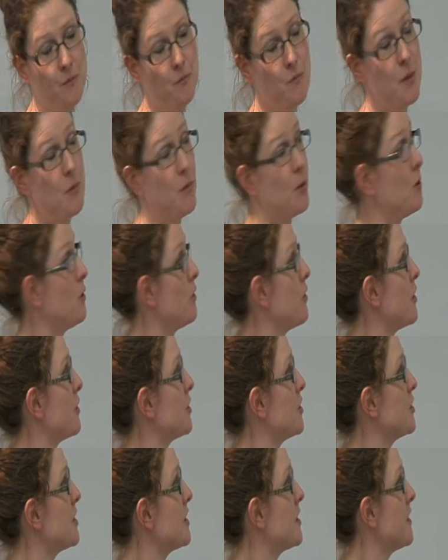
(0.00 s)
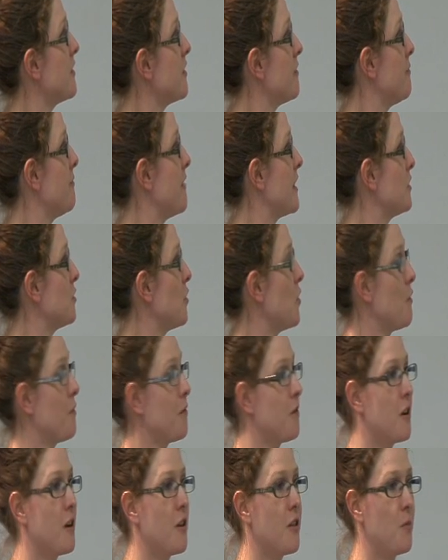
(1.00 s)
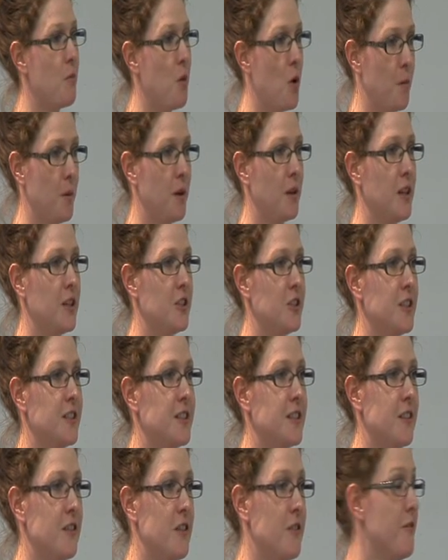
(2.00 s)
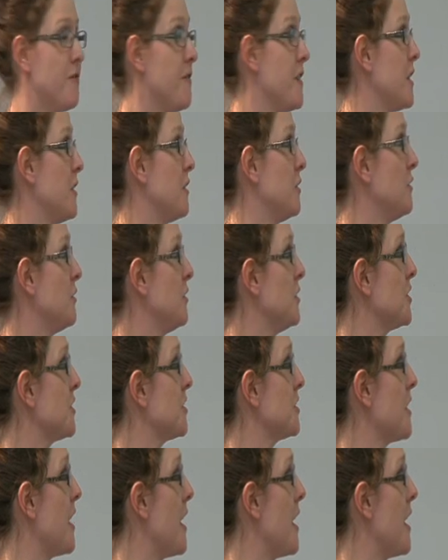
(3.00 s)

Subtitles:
people that are studying the Phytophthora, the populations in the fields,